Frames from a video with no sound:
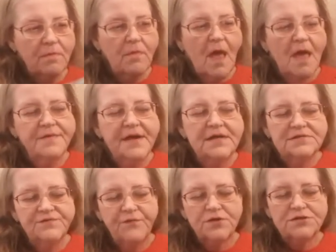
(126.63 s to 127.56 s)
I think it's
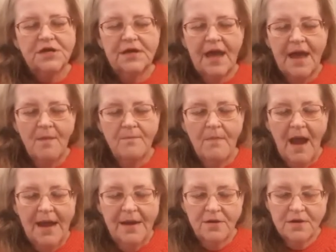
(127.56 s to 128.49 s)
fourteen count
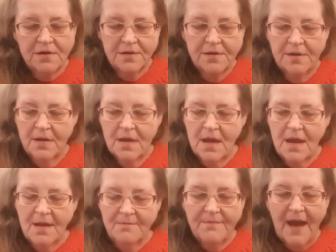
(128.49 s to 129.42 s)
Moira
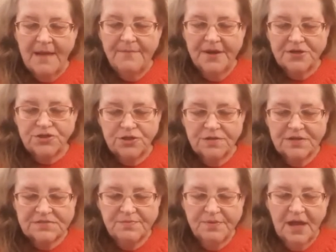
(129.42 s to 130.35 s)
by Picture
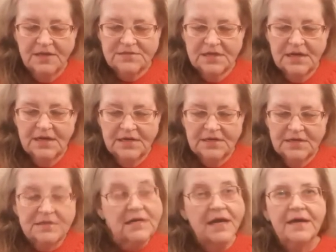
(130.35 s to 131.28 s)
This Plus, and I
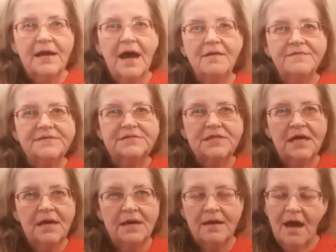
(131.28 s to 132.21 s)
didn't take it out of its
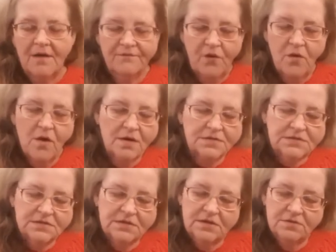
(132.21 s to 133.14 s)
thing, of course.
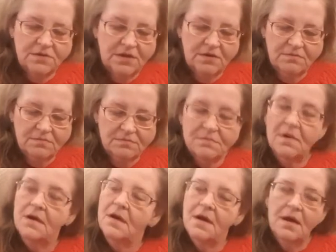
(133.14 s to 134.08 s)
You, you,
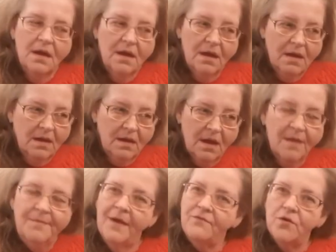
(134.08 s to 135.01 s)
I'm
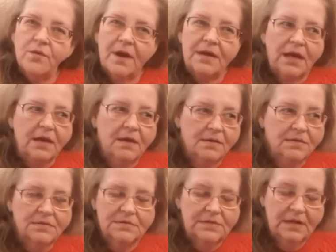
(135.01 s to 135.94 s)
never ready.
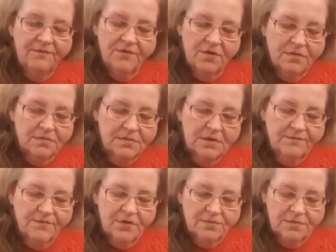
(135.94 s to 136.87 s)
Never,
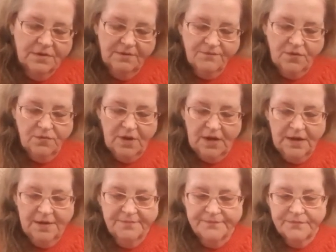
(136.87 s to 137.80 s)
never, never
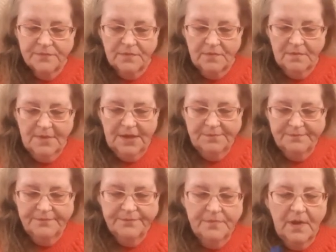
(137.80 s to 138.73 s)
ready. But
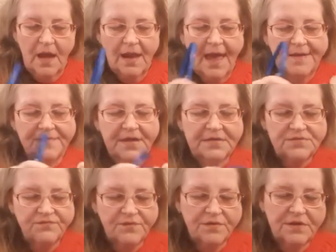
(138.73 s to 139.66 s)
I like these
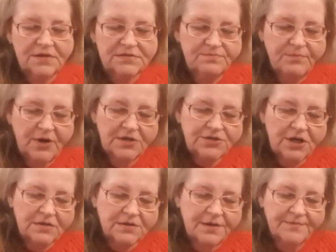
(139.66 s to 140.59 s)
for this project.